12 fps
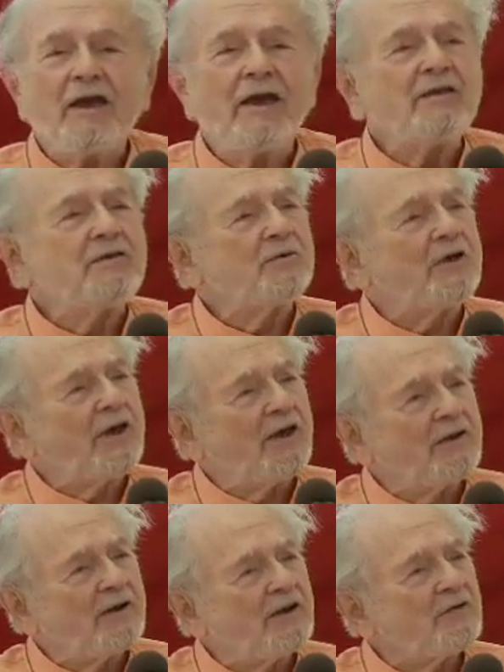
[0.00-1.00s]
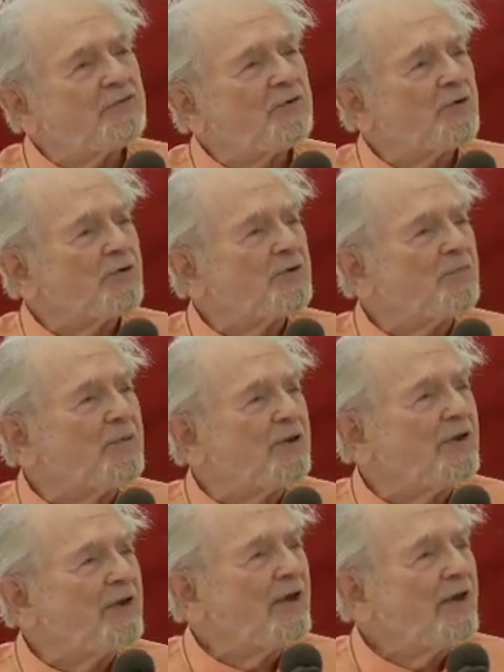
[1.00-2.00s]
And you cannot afford to
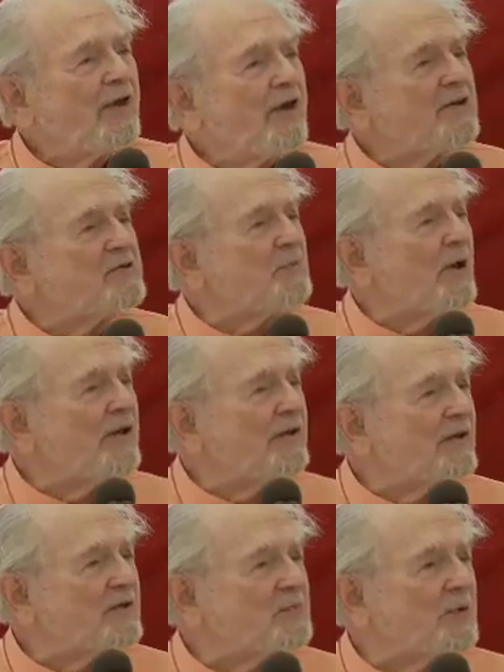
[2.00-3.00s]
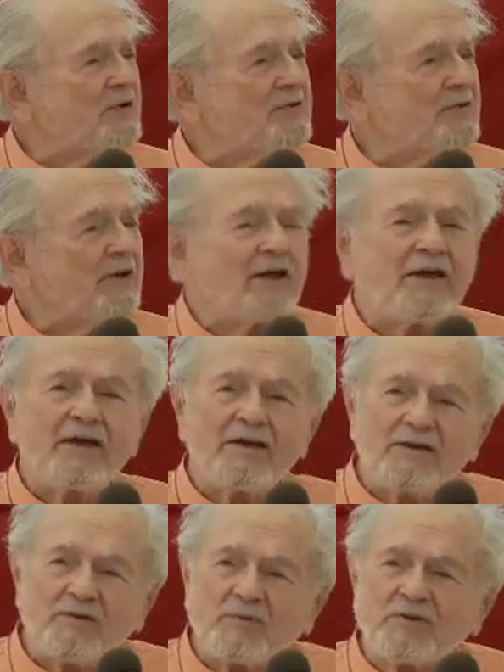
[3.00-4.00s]
be a spineless person. I
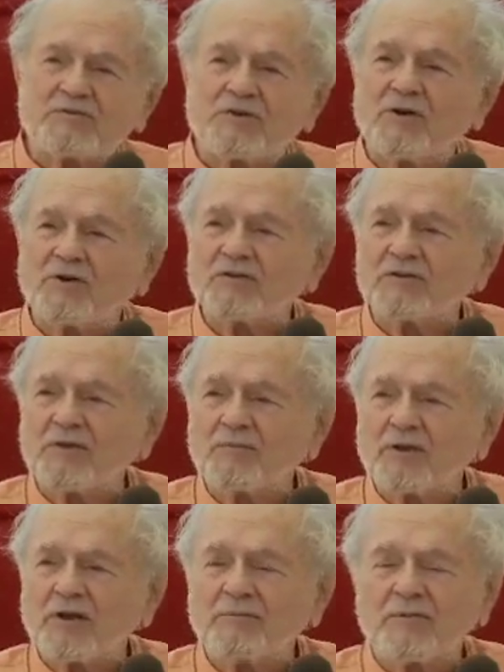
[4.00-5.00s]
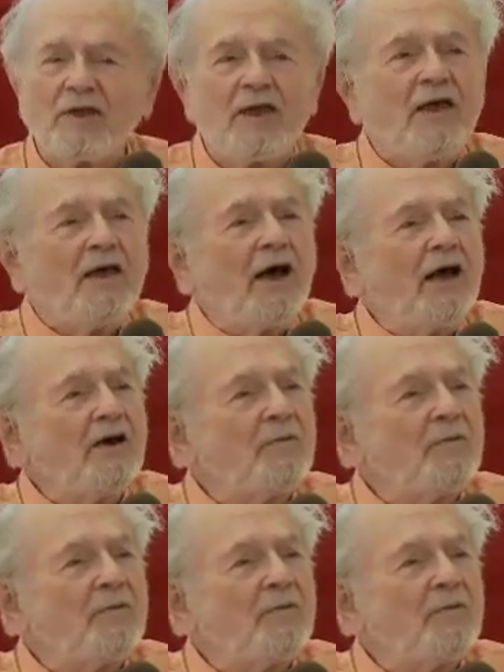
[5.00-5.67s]
had to be strong sometimes. I